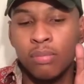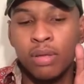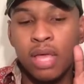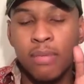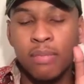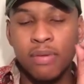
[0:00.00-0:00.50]

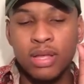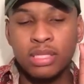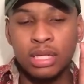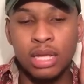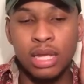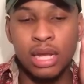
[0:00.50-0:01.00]
becoming
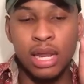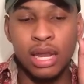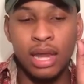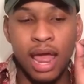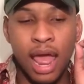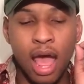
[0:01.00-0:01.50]
president,
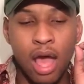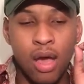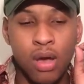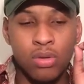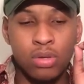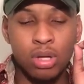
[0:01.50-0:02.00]
and
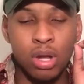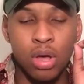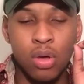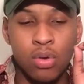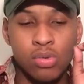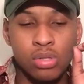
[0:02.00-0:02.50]
how, you
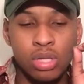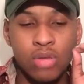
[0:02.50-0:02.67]
know,